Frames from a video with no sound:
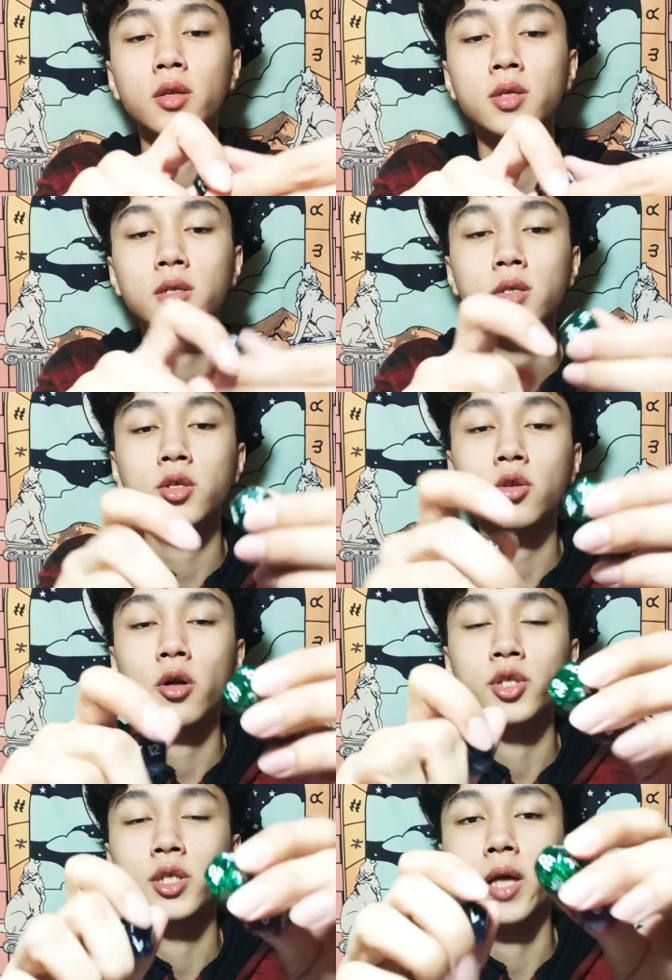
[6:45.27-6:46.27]
This is
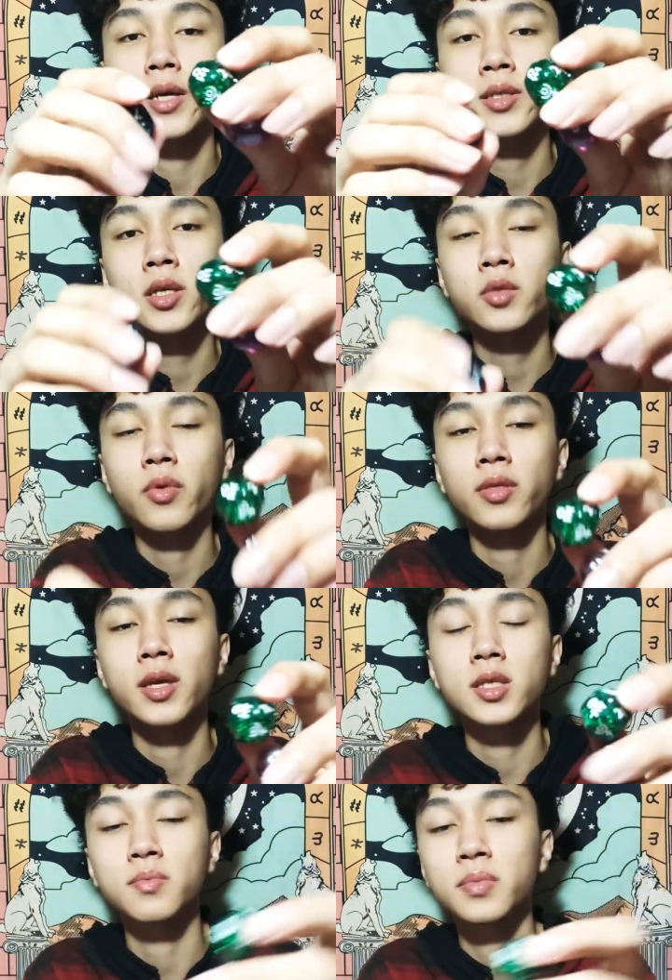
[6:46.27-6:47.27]
astrology dices,
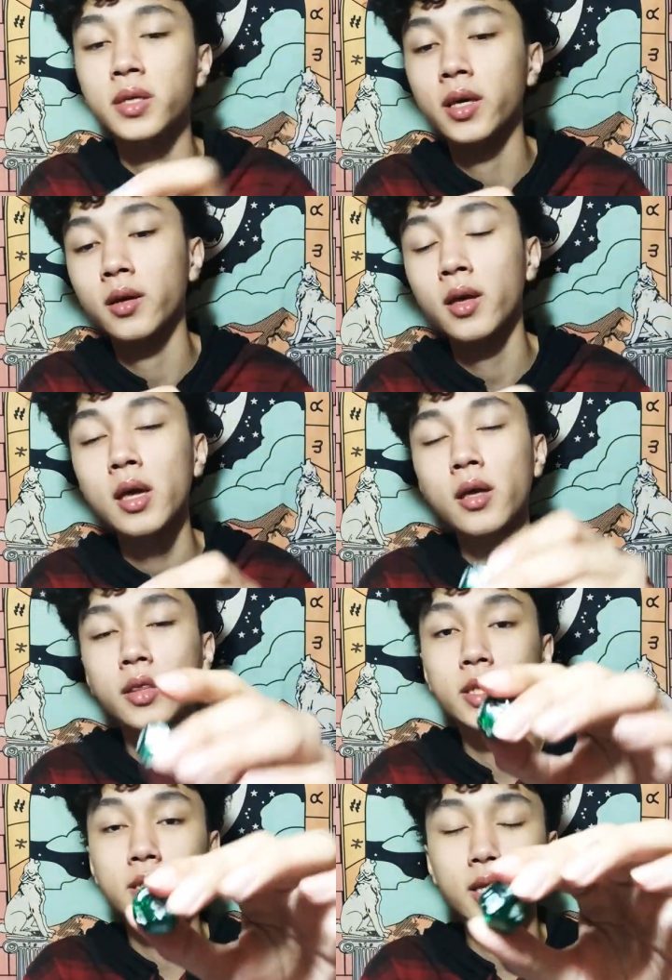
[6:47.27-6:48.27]
with this being
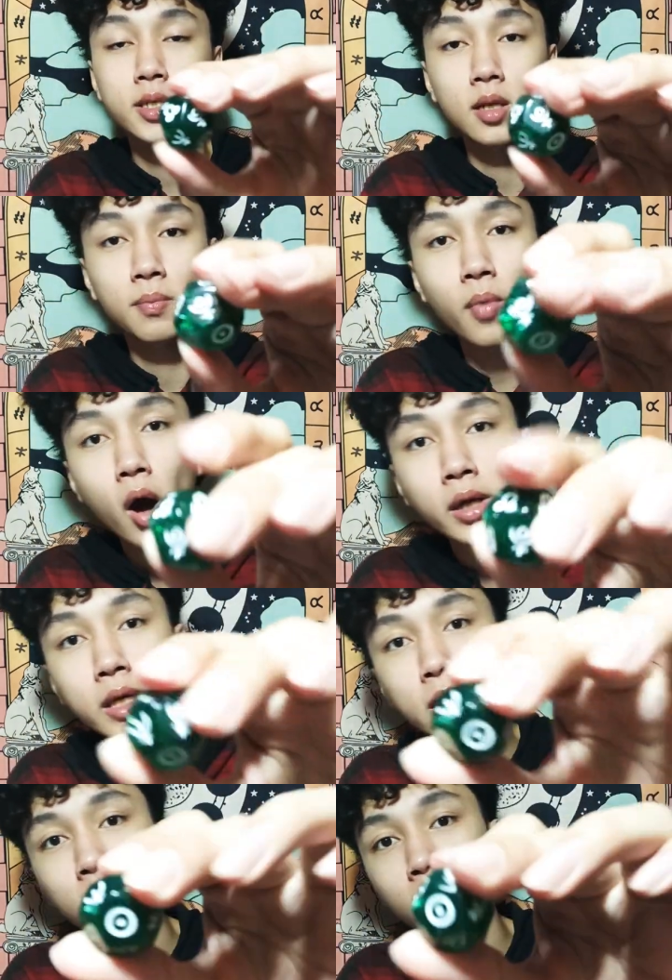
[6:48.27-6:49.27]
the celestial
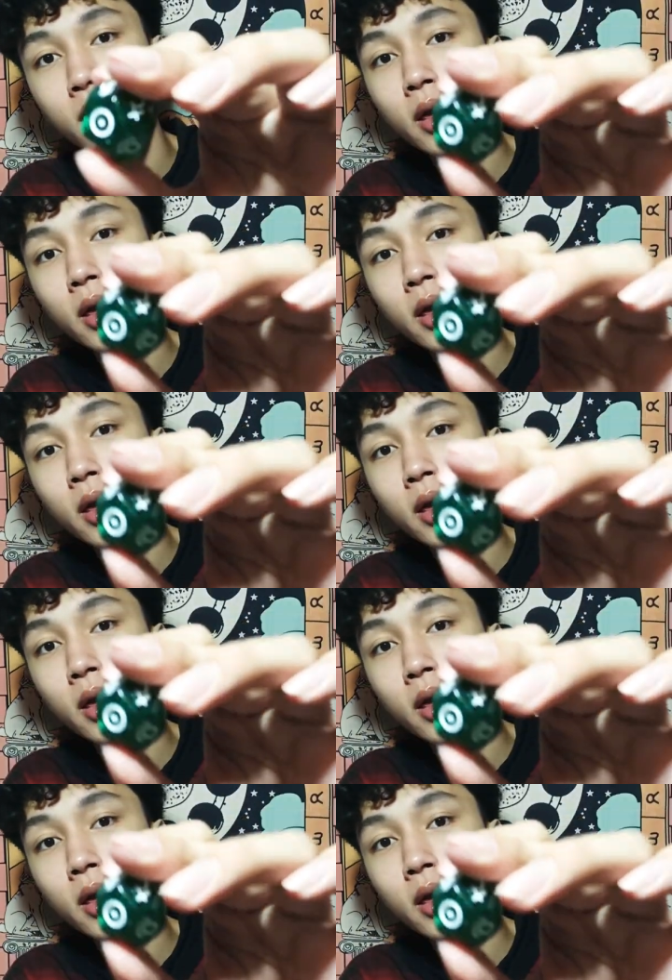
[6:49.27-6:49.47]
body,